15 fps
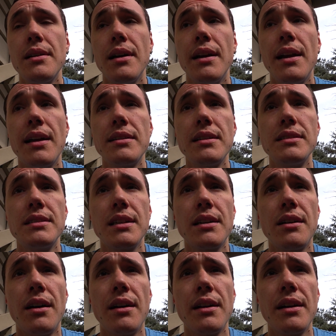an
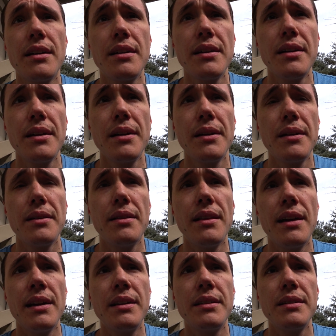antipsychotic
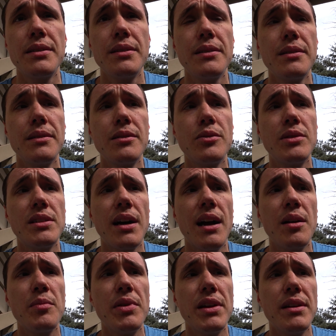like
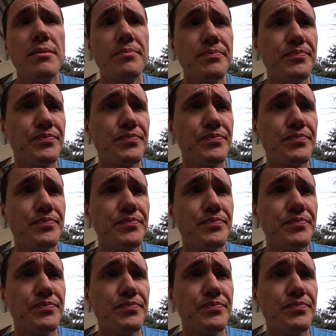quetiapine,